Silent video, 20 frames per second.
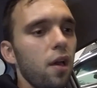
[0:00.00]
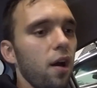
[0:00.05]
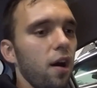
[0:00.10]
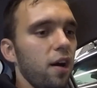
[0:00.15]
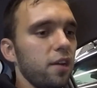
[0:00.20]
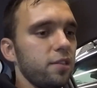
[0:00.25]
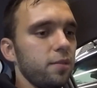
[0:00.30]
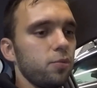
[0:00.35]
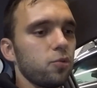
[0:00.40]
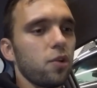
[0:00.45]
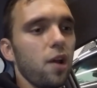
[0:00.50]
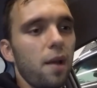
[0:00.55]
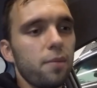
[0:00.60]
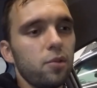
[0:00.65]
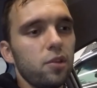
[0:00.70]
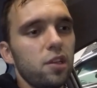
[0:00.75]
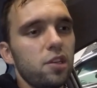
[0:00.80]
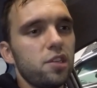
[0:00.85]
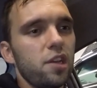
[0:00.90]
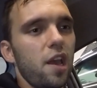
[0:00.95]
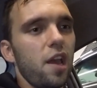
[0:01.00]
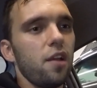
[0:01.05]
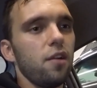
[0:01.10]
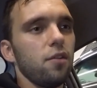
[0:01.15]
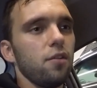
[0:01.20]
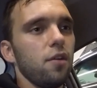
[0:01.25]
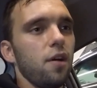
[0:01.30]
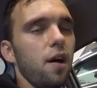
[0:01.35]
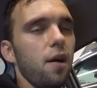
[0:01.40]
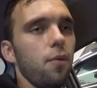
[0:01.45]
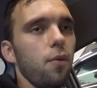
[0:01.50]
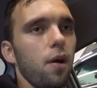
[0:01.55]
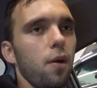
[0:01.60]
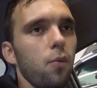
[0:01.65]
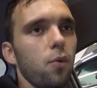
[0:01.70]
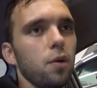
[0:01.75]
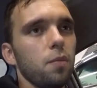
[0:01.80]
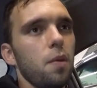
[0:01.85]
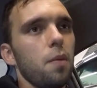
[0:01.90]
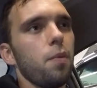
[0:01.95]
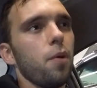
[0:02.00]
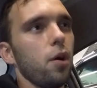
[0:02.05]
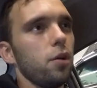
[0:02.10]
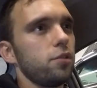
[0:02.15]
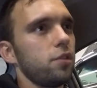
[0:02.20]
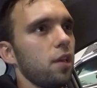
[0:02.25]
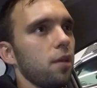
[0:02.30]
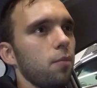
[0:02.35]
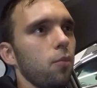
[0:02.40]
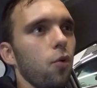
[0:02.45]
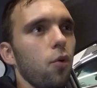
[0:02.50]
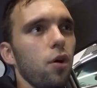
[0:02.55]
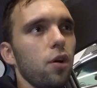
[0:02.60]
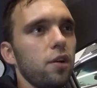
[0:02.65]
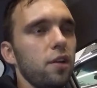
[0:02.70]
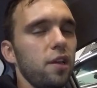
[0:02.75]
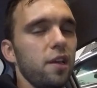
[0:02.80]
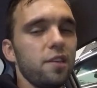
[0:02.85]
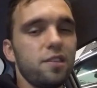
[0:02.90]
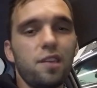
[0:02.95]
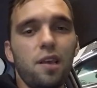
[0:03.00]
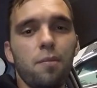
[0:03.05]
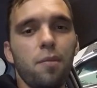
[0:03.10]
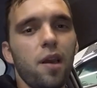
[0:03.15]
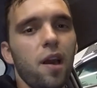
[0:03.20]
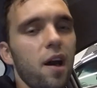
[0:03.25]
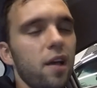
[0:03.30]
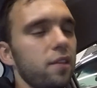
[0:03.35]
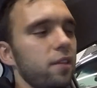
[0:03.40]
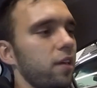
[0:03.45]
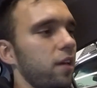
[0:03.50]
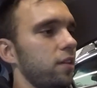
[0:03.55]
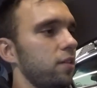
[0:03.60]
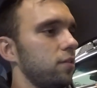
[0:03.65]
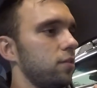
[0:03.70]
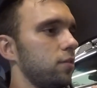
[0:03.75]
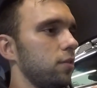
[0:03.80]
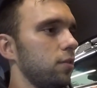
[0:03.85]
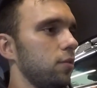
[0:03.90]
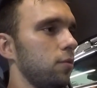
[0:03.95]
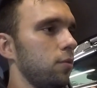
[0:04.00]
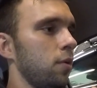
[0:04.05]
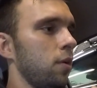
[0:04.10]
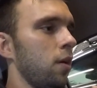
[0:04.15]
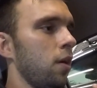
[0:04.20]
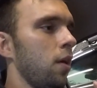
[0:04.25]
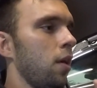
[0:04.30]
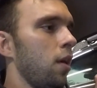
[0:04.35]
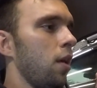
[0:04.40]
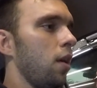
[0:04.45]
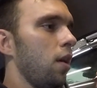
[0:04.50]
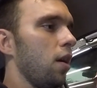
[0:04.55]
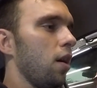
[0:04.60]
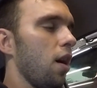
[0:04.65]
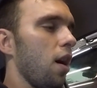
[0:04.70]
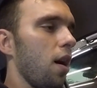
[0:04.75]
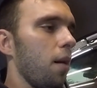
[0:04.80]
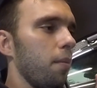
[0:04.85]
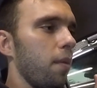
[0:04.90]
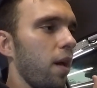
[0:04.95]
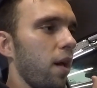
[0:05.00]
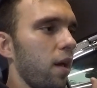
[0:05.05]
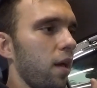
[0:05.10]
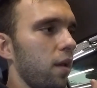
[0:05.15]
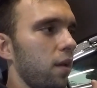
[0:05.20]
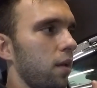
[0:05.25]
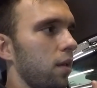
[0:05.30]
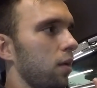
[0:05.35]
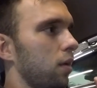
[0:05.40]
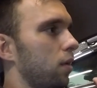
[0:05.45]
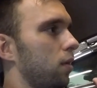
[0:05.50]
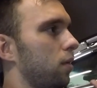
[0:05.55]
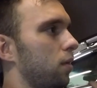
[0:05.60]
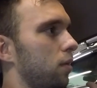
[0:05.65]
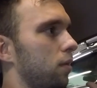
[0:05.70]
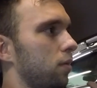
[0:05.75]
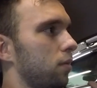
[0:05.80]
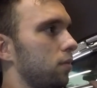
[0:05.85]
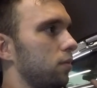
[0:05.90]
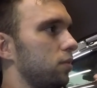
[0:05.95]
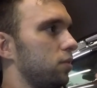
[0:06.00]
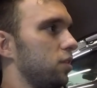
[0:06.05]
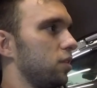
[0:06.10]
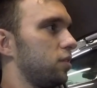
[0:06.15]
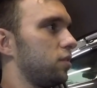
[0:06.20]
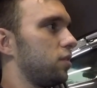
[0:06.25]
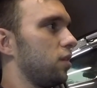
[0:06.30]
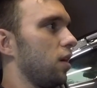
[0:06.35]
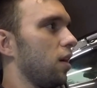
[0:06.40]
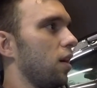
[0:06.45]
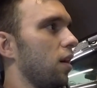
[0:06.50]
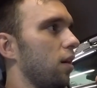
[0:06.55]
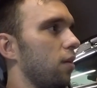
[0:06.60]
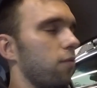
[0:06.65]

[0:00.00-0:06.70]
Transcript: Uh, subscribe to the channel. I, I, will be posting more DSM content soon um, and just uh,